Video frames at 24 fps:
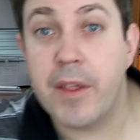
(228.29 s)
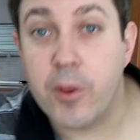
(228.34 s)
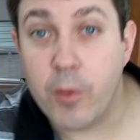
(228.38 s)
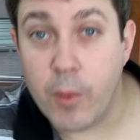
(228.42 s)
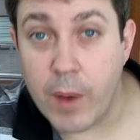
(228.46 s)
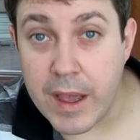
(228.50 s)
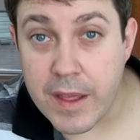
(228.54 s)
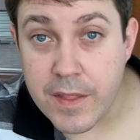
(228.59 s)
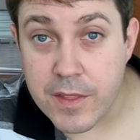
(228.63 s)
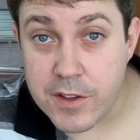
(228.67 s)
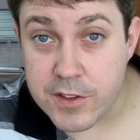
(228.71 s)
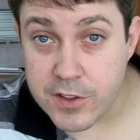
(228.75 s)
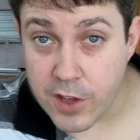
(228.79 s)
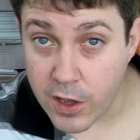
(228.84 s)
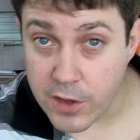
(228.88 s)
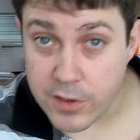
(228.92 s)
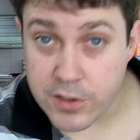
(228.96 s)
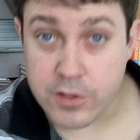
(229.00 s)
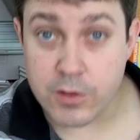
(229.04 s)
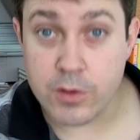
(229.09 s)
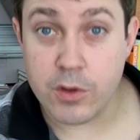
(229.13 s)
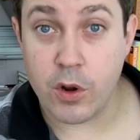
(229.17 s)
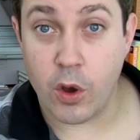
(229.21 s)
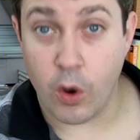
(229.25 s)
the way, there's
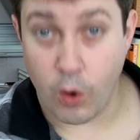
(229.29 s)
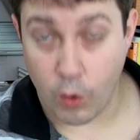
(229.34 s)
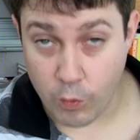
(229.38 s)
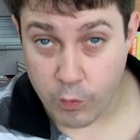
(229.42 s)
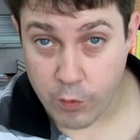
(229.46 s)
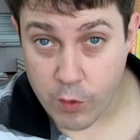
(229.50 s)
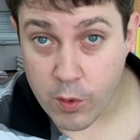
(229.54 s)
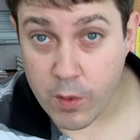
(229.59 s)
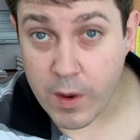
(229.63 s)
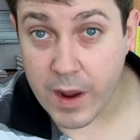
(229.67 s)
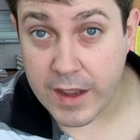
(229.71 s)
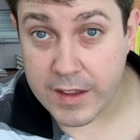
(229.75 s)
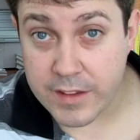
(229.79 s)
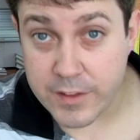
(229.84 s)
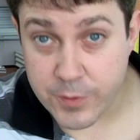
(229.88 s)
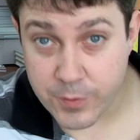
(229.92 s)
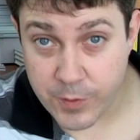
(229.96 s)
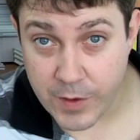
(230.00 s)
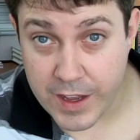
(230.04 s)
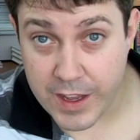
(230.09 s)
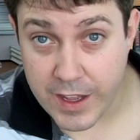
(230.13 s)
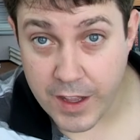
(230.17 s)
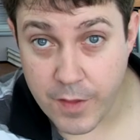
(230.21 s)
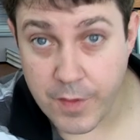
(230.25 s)
also an overrides
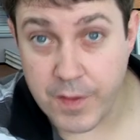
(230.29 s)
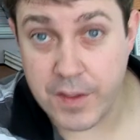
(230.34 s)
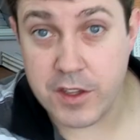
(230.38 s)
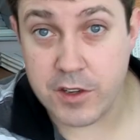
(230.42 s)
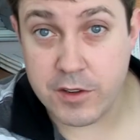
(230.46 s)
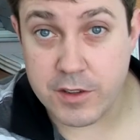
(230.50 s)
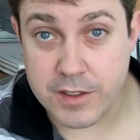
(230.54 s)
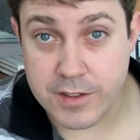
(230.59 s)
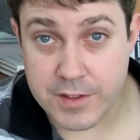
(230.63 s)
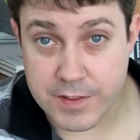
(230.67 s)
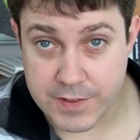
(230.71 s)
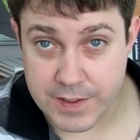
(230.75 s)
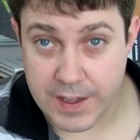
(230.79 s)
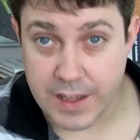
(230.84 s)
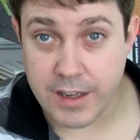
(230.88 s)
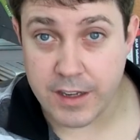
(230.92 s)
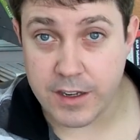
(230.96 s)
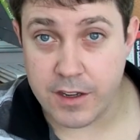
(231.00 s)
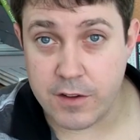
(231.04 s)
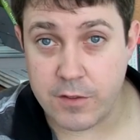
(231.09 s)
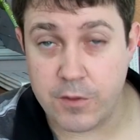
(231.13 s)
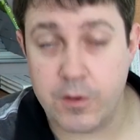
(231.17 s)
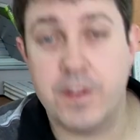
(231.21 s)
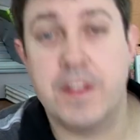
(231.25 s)
file that you can
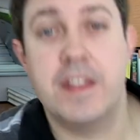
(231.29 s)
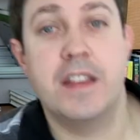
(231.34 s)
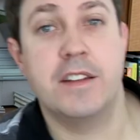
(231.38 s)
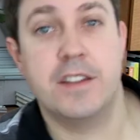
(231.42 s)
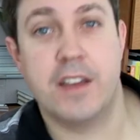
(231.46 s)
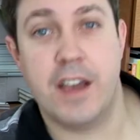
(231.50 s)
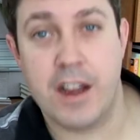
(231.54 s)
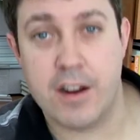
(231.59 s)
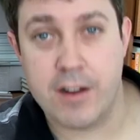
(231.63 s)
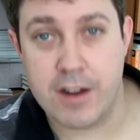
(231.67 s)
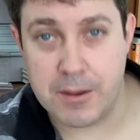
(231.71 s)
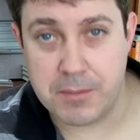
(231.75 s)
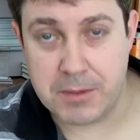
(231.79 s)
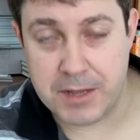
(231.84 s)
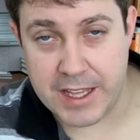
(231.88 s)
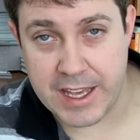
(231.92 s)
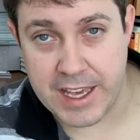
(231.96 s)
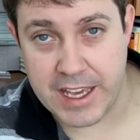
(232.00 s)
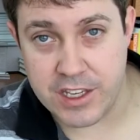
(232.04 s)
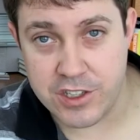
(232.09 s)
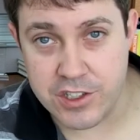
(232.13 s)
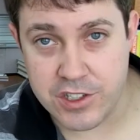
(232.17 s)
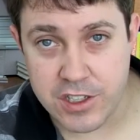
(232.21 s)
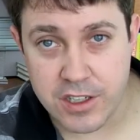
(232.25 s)
set for the entire
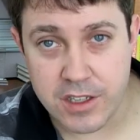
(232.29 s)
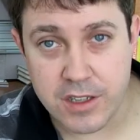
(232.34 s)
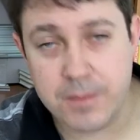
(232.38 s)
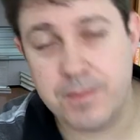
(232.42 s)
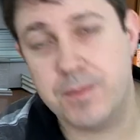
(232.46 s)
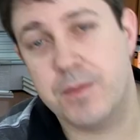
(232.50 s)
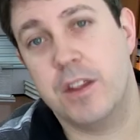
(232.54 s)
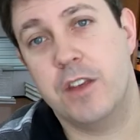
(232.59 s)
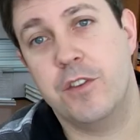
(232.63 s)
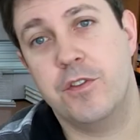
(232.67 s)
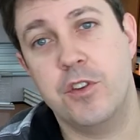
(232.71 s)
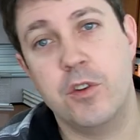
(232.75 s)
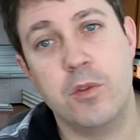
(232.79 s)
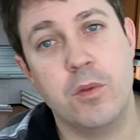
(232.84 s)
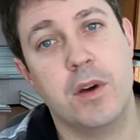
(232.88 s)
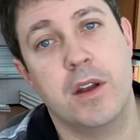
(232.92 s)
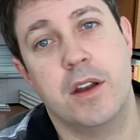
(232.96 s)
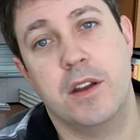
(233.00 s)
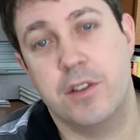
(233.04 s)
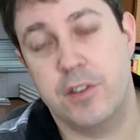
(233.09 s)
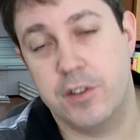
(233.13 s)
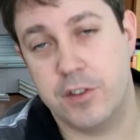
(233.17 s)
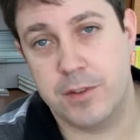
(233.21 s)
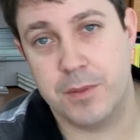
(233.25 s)
application if you
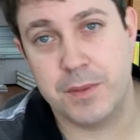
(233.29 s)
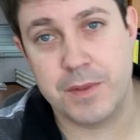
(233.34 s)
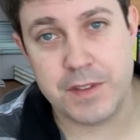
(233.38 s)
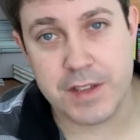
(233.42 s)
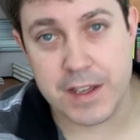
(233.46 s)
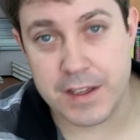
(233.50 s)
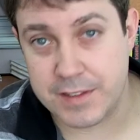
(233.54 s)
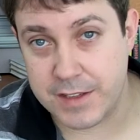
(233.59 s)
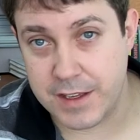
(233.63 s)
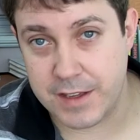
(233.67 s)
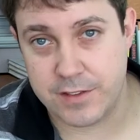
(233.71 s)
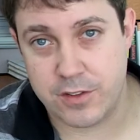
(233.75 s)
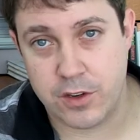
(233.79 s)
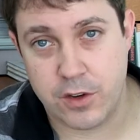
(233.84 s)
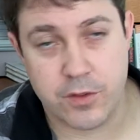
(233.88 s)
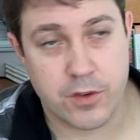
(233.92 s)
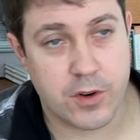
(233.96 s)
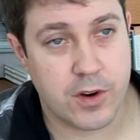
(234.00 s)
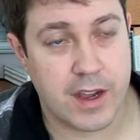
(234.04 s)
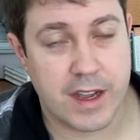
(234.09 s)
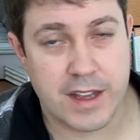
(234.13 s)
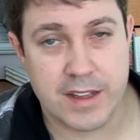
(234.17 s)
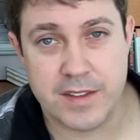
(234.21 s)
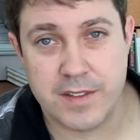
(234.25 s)
want to do some C S S
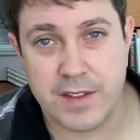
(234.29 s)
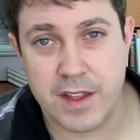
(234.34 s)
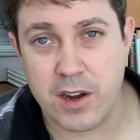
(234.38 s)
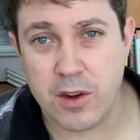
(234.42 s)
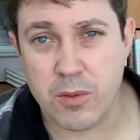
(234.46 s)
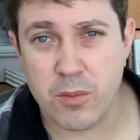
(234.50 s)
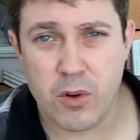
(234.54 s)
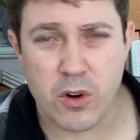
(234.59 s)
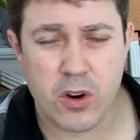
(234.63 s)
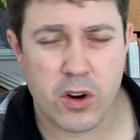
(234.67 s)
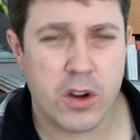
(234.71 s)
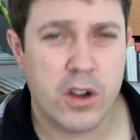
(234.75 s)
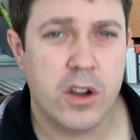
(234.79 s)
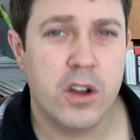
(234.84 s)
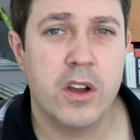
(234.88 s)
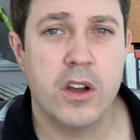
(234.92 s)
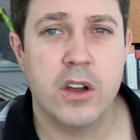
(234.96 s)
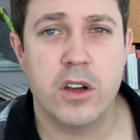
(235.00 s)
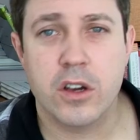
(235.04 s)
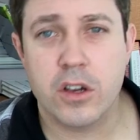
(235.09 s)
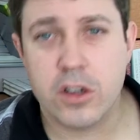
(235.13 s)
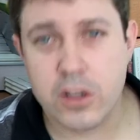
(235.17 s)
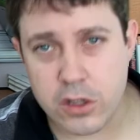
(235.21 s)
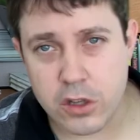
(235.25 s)
overrides that are more
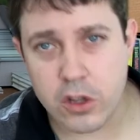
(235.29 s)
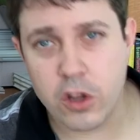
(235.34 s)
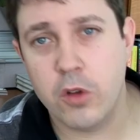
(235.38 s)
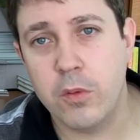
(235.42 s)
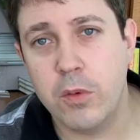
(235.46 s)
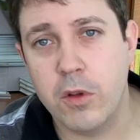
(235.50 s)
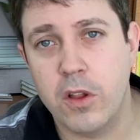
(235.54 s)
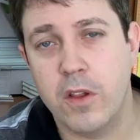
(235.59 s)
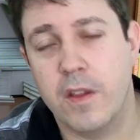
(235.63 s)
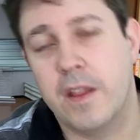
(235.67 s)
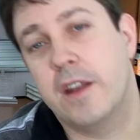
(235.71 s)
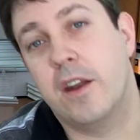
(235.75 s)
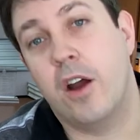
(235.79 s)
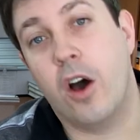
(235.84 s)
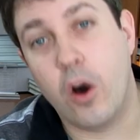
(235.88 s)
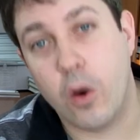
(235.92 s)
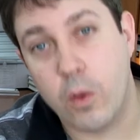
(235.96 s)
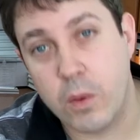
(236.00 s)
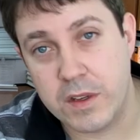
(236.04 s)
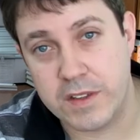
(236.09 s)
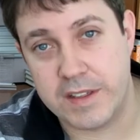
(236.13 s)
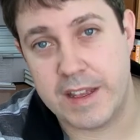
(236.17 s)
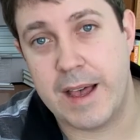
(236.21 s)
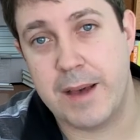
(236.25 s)
global and
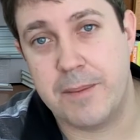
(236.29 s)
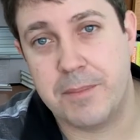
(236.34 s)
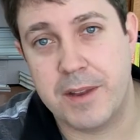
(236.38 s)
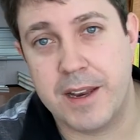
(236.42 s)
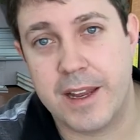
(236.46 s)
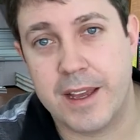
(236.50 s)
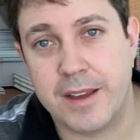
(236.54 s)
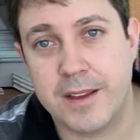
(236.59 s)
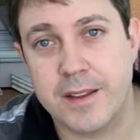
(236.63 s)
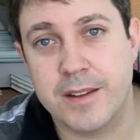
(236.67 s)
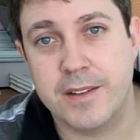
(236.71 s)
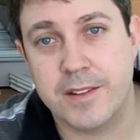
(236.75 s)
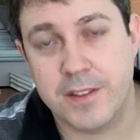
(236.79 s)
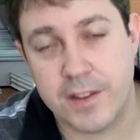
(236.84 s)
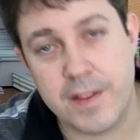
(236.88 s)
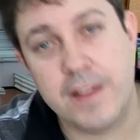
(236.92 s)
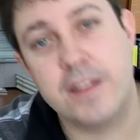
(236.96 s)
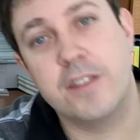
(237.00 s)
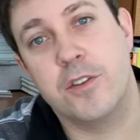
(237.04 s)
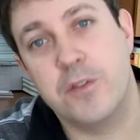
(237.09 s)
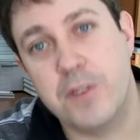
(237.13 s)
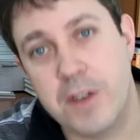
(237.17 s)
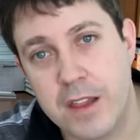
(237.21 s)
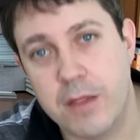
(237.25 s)
always happening. So
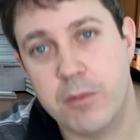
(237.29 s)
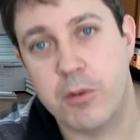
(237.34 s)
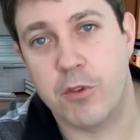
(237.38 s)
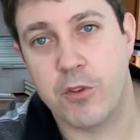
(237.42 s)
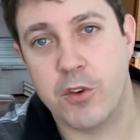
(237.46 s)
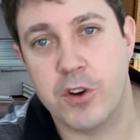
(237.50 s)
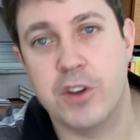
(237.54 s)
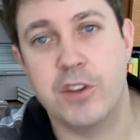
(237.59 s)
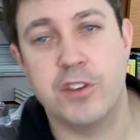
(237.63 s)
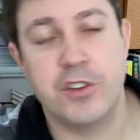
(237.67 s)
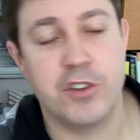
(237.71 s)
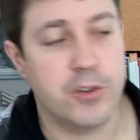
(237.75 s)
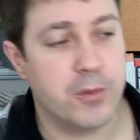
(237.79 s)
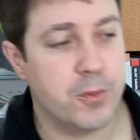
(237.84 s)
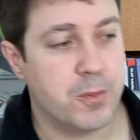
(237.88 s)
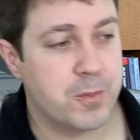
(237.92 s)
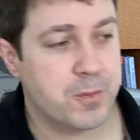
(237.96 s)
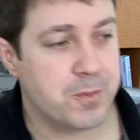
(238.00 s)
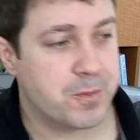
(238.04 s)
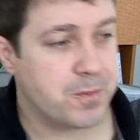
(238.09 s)
that's available for you too.